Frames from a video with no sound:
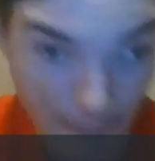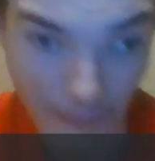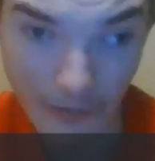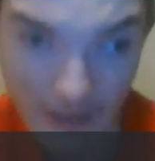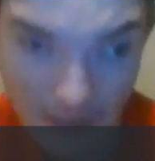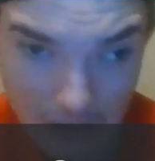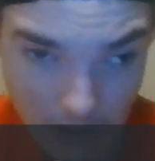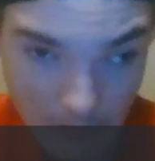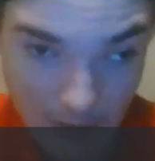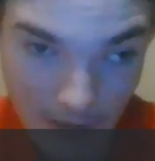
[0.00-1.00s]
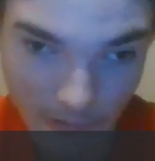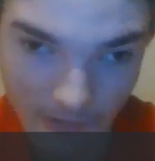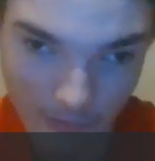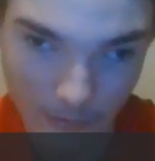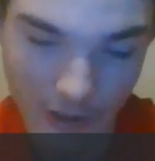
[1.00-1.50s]
I really enjoyed Yellow
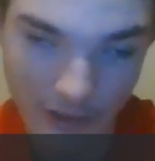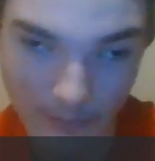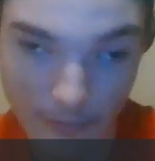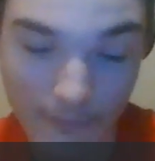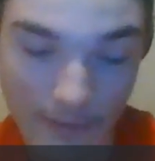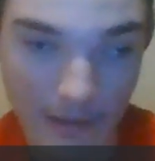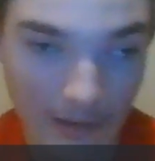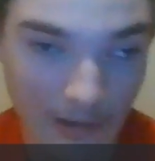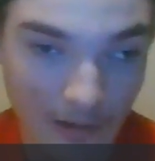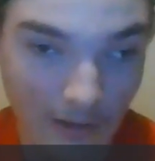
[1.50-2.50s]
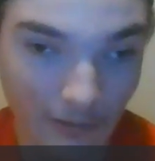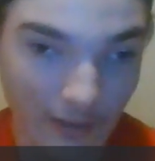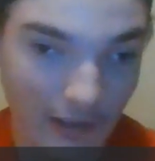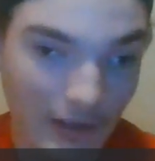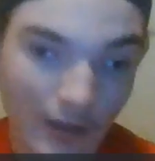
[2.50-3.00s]
Submarine as a movie.
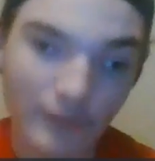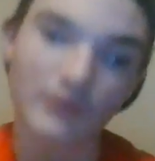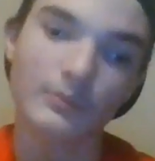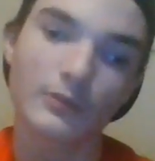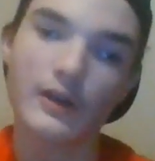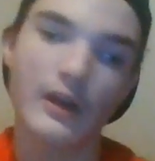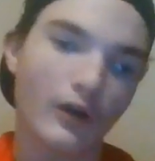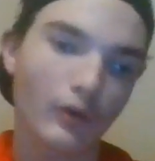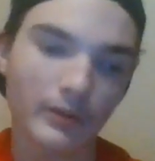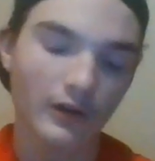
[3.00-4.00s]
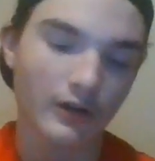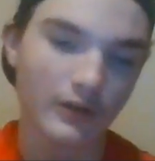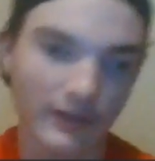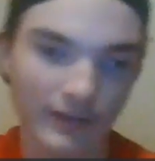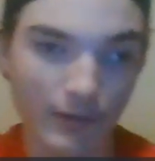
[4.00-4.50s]
Like, Yellow Submarine, Help, and Hard Day's